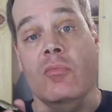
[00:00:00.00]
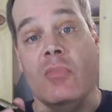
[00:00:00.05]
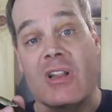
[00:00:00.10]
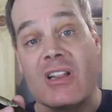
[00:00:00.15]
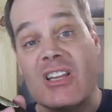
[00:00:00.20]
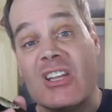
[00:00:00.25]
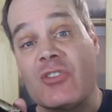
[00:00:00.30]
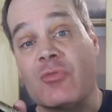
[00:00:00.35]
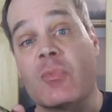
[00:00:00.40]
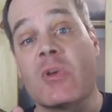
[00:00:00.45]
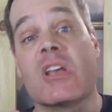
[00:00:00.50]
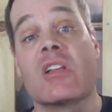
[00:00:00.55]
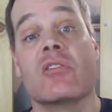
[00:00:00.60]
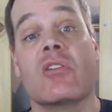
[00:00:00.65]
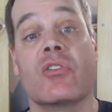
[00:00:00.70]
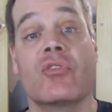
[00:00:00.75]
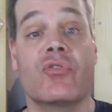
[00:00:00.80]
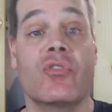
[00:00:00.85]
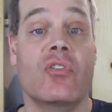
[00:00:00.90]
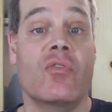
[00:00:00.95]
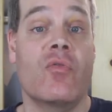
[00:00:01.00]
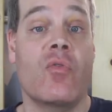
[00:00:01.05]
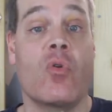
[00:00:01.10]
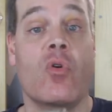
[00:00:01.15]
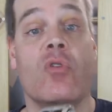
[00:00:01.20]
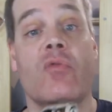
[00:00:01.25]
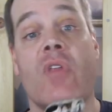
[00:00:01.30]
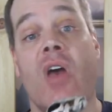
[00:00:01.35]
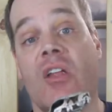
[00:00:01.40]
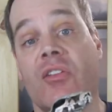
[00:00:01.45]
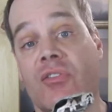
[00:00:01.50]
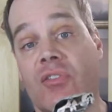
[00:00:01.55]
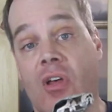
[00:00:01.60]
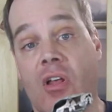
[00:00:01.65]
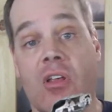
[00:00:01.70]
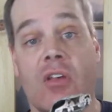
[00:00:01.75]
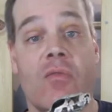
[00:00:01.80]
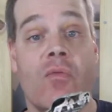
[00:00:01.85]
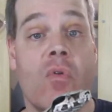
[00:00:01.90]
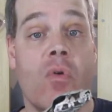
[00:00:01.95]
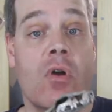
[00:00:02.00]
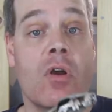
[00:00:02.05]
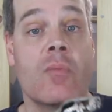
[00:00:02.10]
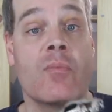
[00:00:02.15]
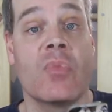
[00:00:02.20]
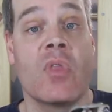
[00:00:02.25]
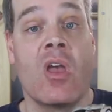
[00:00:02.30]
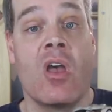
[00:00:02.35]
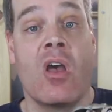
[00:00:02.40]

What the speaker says: at least being listed for, if not selling for.